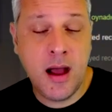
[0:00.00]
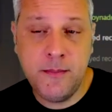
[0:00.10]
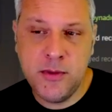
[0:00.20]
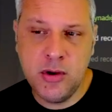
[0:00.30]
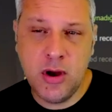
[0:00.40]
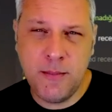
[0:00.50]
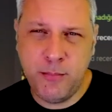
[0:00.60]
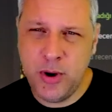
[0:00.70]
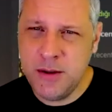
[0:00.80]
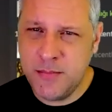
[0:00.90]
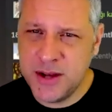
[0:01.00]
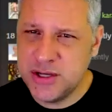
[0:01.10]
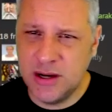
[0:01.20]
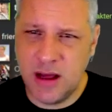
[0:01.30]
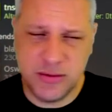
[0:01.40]
You're gonna pretty much
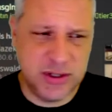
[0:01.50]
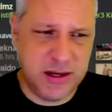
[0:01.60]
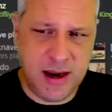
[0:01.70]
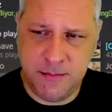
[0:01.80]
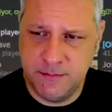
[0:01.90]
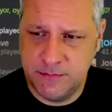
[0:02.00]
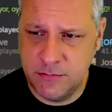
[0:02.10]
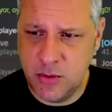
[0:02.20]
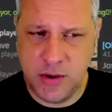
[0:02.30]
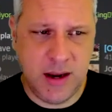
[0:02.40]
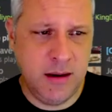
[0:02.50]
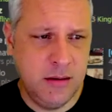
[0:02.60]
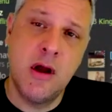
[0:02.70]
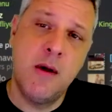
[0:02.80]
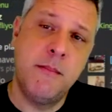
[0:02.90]
launch the game. Okay,
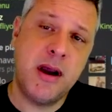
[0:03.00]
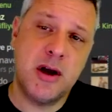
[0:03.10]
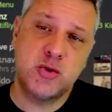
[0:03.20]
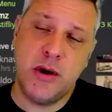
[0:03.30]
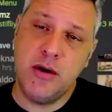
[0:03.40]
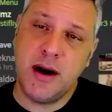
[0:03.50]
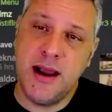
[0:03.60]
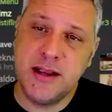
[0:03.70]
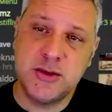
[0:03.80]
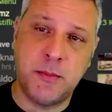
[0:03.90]
because when you click to